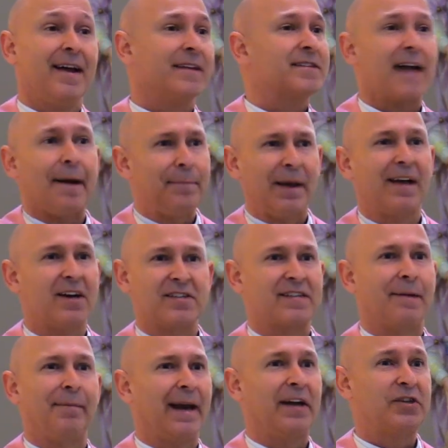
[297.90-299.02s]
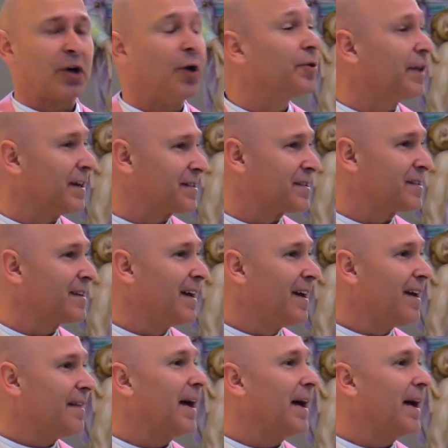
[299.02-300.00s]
It's not because somebody told us